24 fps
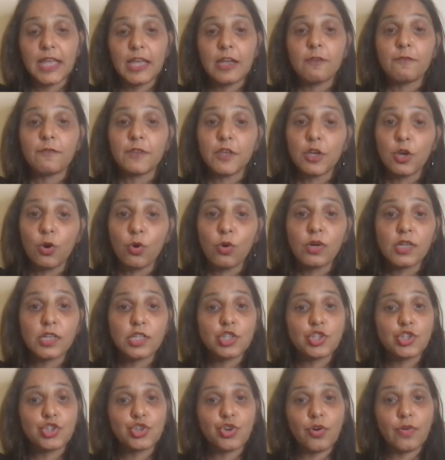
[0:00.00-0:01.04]
We hold
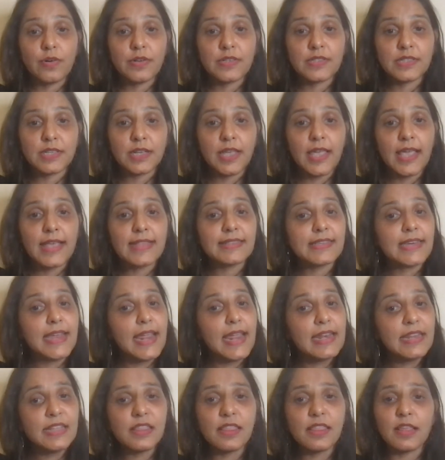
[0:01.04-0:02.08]
insurance against
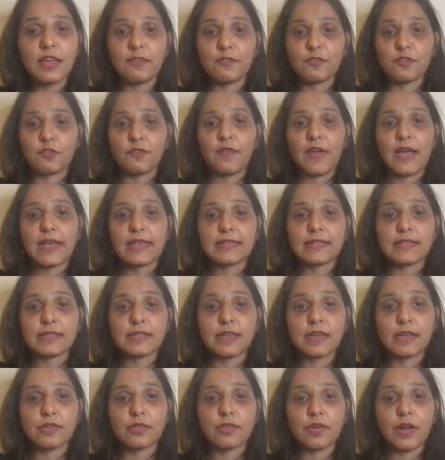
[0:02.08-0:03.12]
any theft of assets
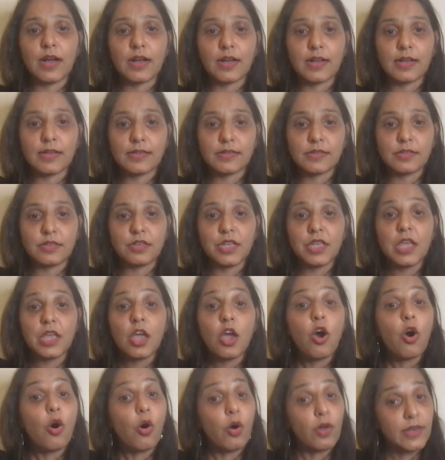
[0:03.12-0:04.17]
under our custody
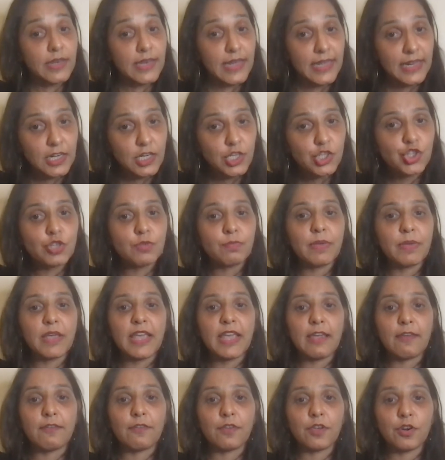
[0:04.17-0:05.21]
or negligent
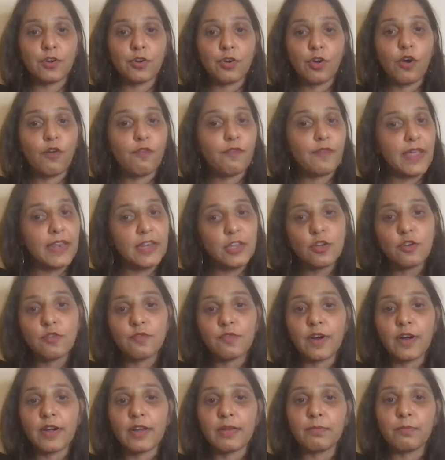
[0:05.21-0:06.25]
behavior of any of
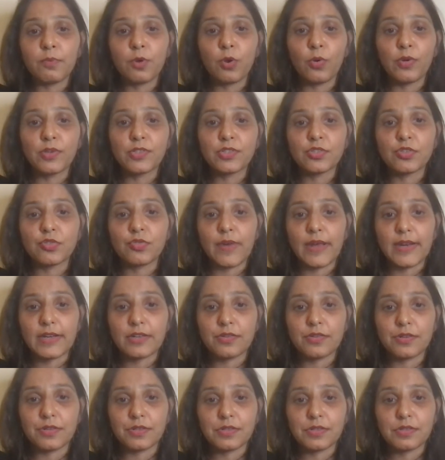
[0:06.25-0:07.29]
our employees or
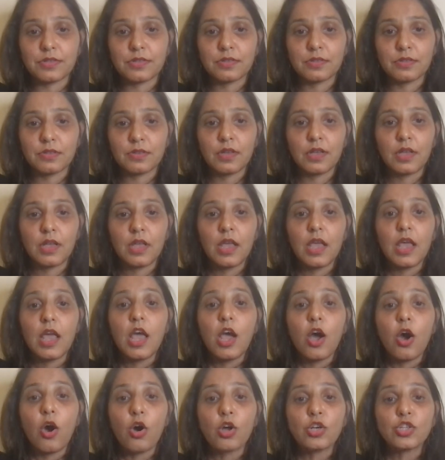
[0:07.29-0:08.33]
directors.
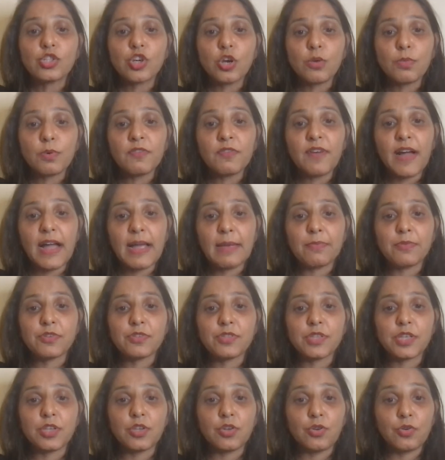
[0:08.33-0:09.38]
On top of
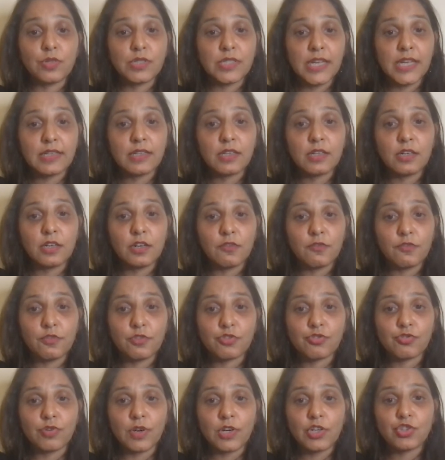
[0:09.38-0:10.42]
hyper-secure technical
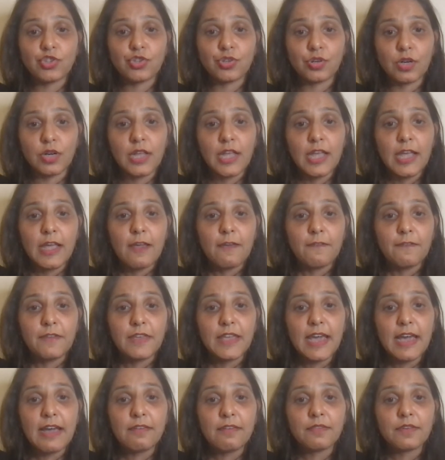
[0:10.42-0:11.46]
infrastructure, we
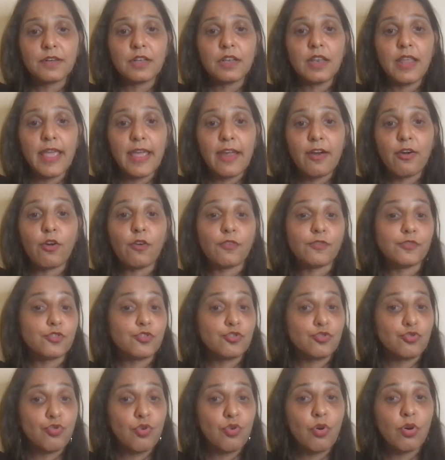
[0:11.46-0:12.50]
have a layer of
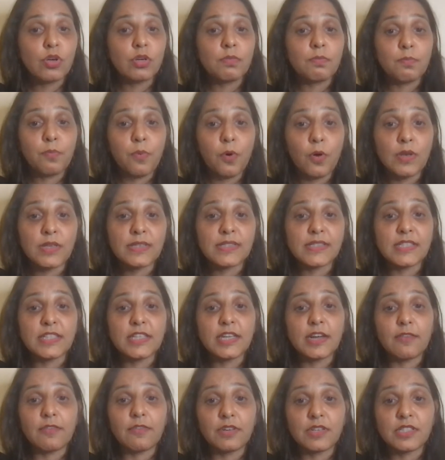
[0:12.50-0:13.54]
strong policy
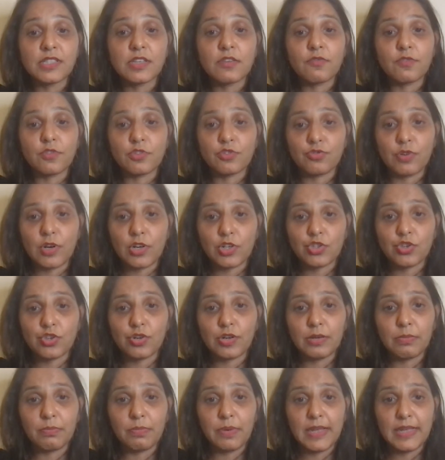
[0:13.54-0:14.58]
governance infrastructure
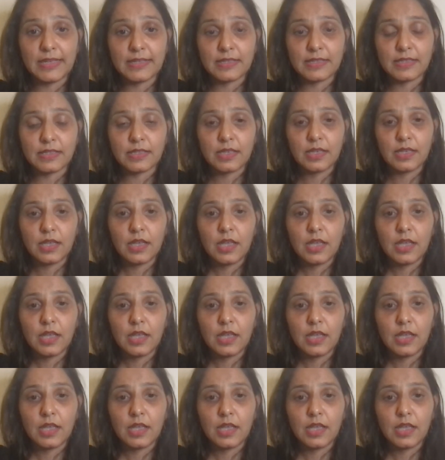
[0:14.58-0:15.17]
in place.